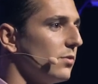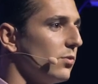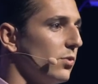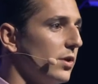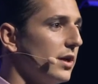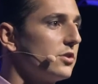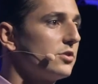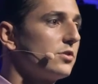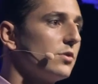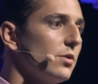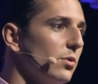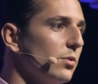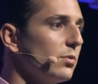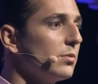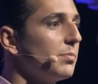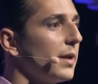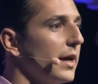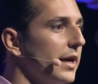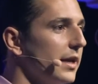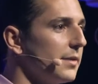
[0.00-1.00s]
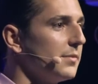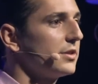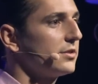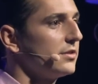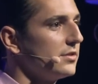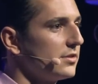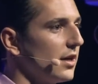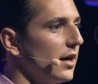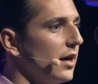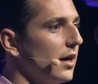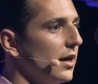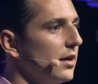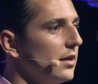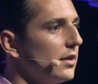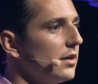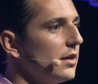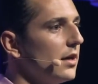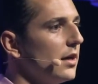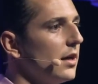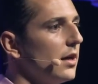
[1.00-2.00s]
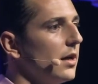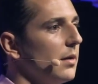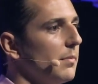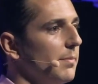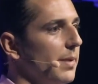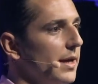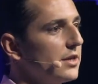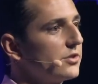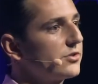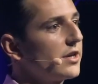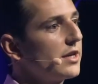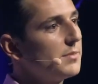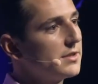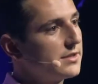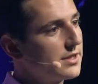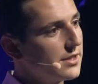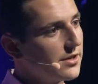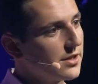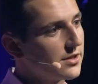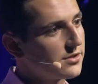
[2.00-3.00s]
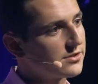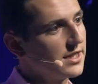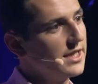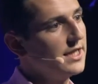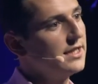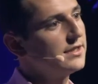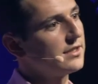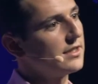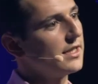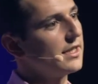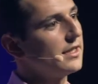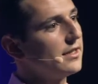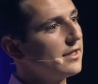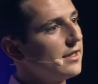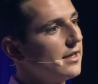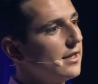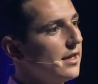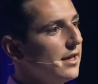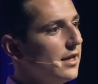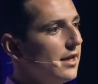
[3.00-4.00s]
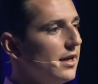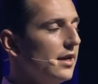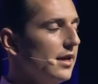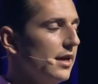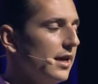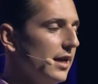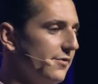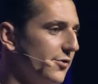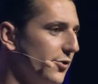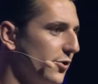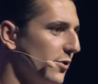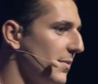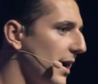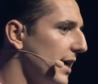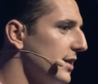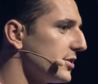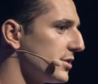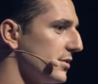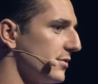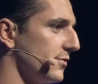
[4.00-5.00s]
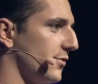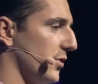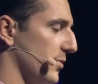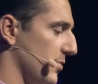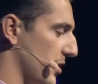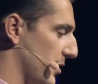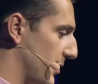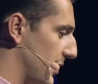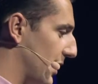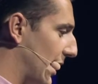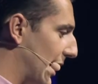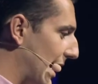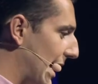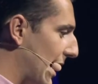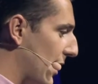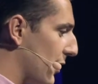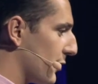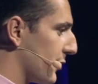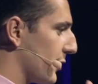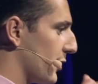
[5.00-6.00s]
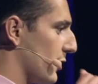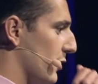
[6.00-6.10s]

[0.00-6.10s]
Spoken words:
which all plane emissions are, penetrate materials easily. If you imagine for a moment a loud,